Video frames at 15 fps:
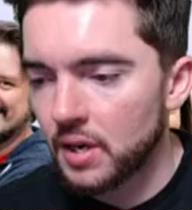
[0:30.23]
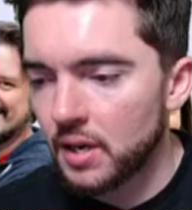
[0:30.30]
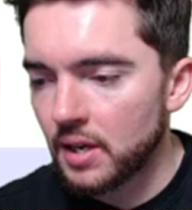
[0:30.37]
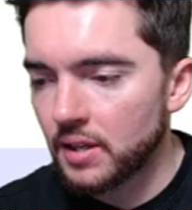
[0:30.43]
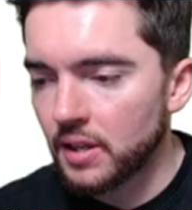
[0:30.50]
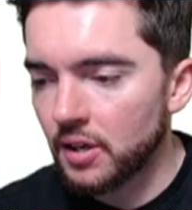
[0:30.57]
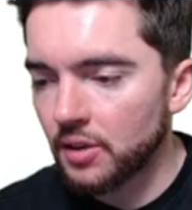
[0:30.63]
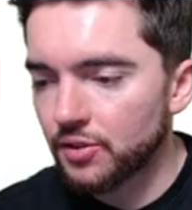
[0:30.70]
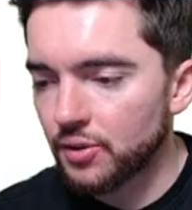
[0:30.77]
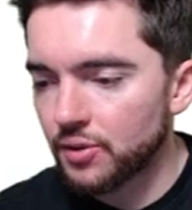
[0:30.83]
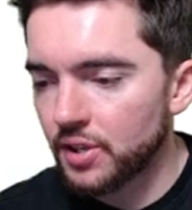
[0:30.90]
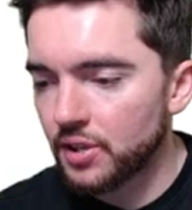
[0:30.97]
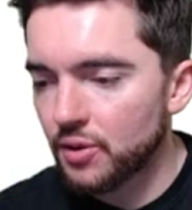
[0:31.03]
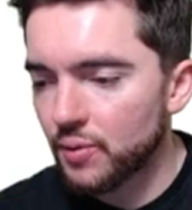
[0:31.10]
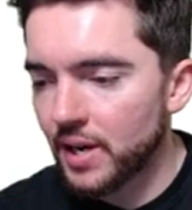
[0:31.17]
They also
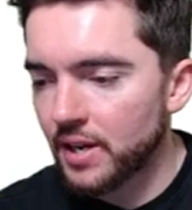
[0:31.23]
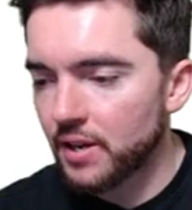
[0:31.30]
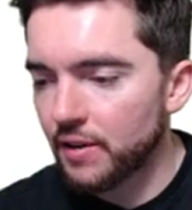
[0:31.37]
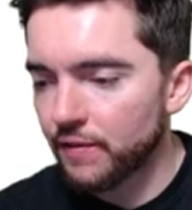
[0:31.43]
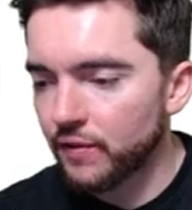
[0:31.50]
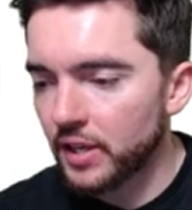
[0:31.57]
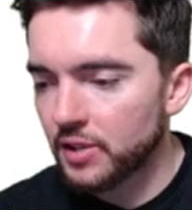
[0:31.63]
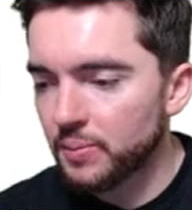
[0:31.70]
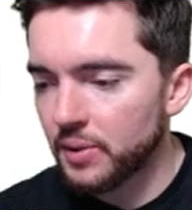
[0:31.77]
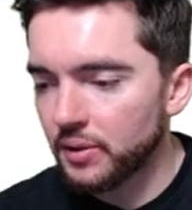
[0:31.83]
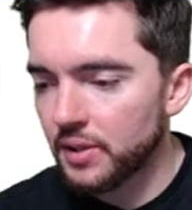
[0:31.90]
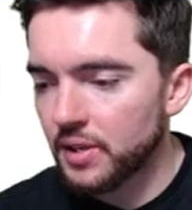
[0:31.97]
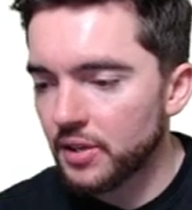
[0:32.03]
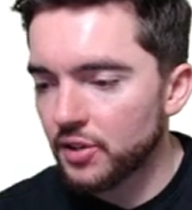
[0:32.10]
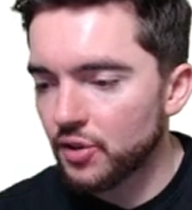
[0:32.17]
tell you right here,
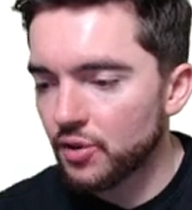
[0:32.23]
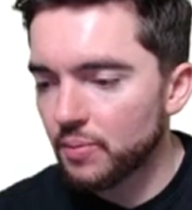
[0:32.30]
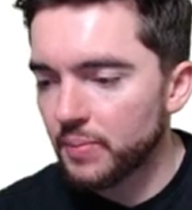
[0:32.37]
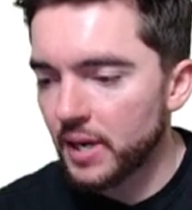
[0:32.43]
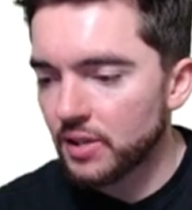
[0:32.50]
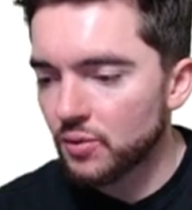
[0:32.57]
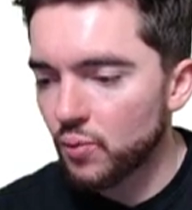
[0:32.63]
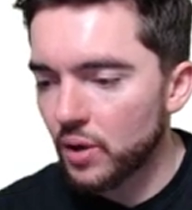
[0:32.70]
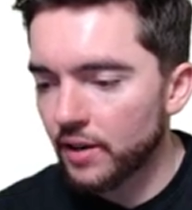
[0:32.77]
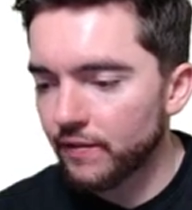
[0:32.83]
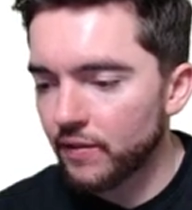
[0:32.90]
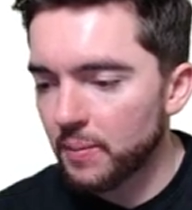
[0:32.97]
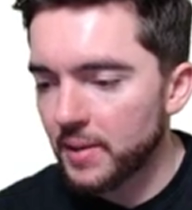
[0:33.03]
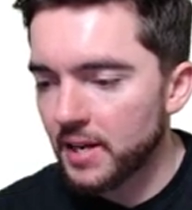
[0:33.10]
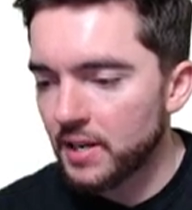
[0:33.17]
flexibility to do your best work
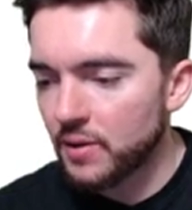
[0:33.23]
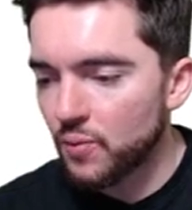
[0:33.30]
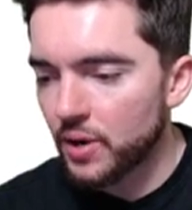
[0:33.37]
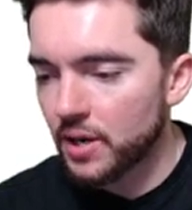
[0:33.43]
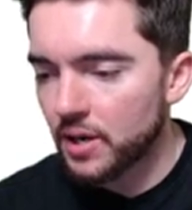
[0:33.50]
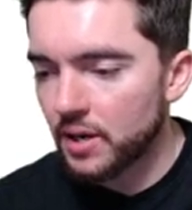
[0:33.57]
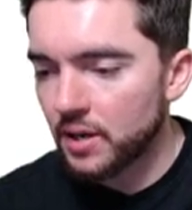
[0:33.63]
from anywhere